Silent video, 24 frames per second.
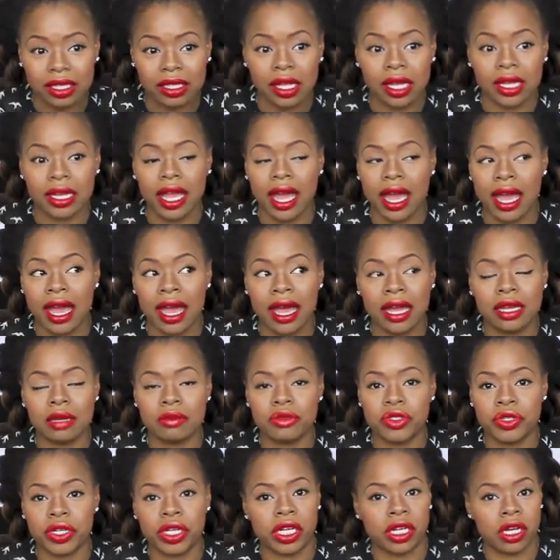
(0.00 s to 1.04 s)
Like, I
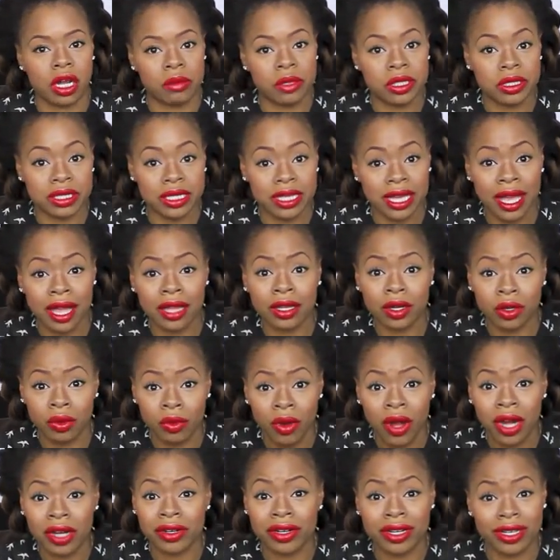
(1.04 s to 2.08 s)
am drinking almost a gallon of
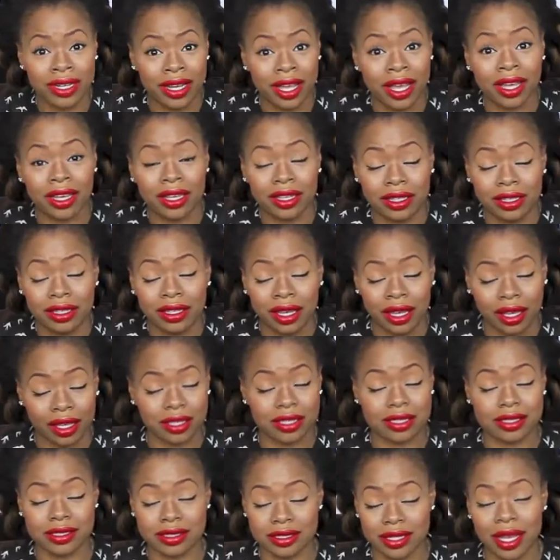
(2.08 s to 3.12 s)
water a day.
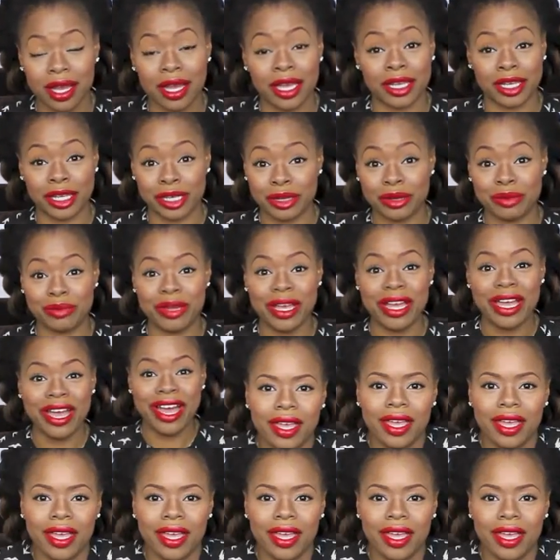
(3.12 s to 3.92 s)
Yes, I am.